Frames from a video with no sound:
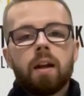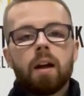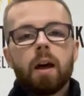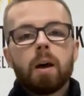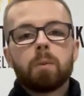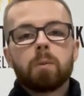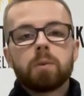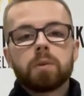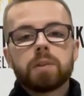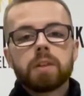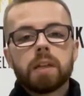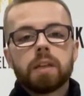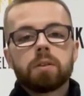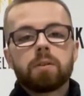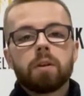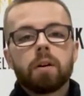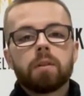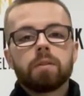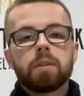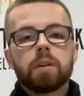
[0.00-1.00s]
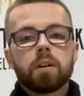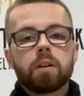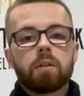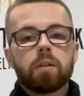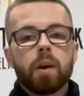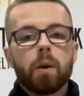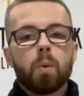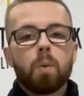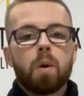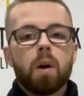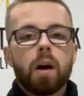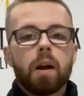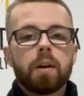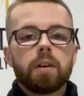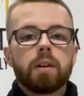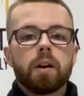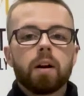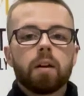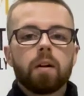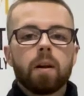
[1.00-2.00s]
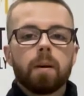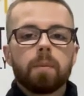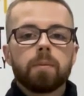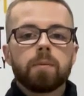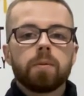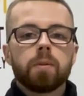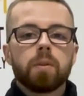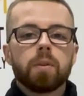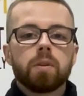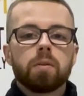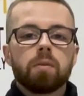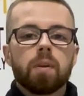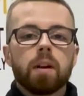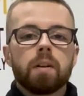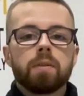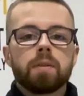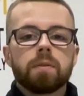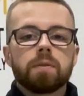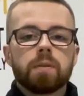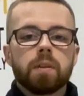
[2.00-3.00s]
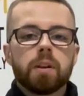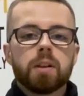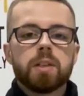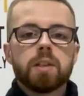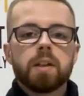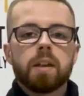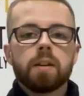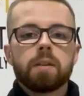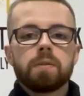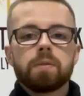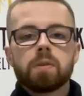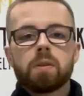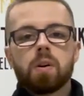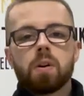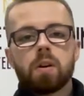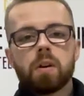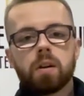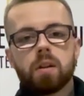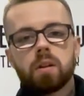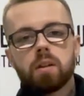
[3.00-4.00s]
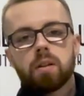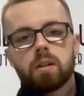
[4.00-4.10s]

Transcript: and we'll send you over the correct wiring diagram for the relevant version that you've got.